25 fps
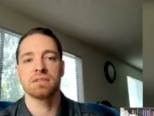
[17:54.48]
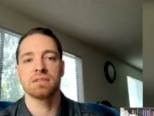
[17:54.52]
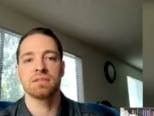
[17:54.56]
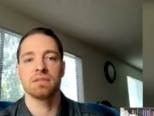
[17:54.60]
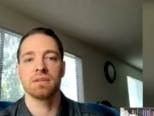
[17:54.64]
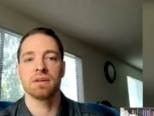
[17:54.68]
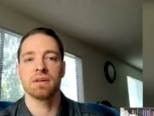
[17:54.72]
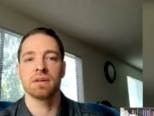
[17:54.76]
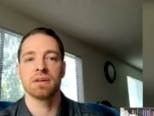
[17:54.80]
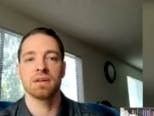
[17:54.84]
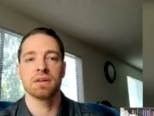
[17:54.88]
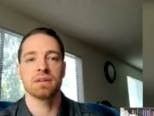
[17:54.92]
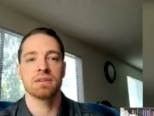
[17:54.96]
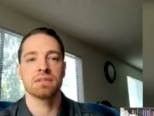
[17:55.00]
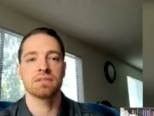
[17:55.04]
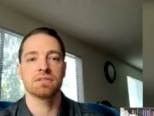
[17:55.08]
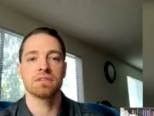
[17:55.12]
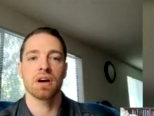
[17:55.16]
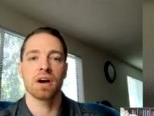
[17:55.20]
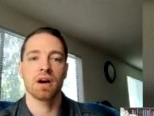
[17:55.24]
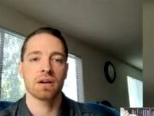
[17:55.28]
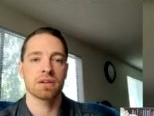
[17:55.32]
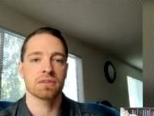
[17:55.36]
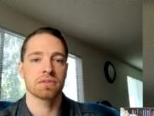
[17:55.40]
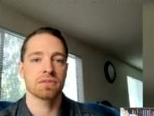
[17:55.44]
uh,
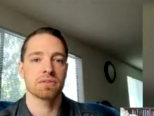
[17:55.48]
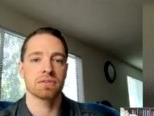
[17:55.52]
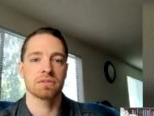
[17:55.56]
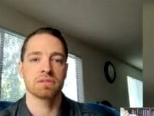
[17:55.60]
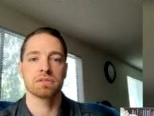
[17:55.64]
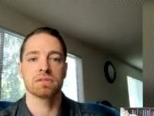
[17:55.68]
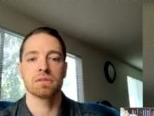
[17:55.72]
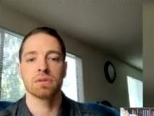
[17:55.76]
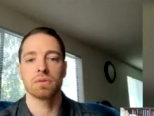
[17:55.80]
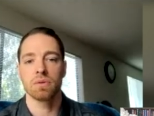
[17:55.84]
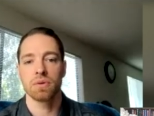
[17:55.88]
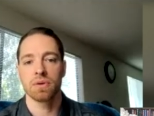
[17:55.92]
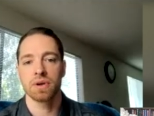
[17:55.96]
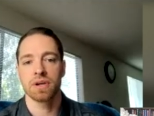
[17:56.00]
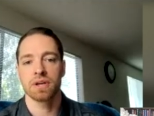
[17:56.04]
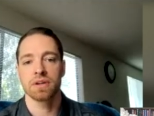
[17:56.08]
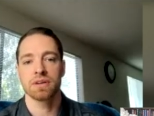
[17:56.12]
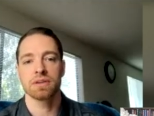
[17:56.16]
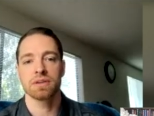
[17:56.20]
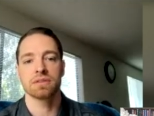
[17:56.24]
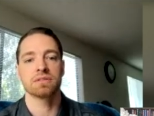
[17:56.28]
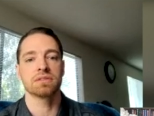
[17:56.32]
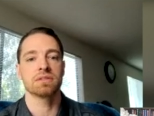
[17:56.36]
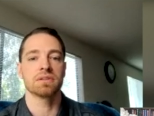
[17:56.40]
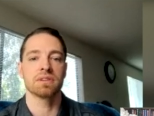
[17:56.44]
doctors,
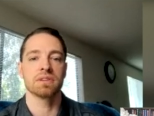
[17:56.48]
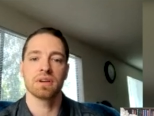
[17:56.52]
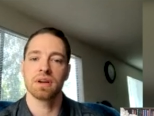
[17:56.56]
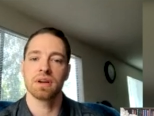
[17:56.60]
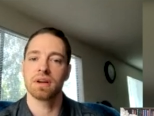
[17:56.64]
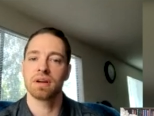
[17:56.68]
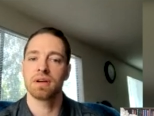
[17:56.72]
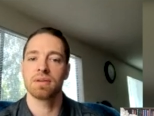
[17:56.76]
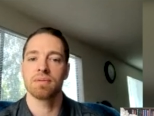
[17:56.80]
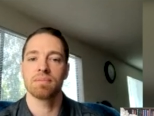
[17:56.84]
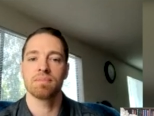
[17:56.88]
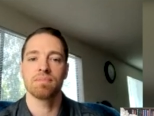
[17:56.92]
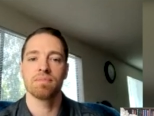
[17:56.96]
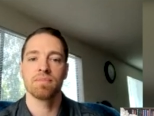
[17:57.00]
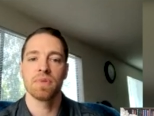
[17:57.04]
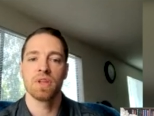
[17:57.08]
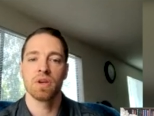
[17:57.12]
lawyers, um,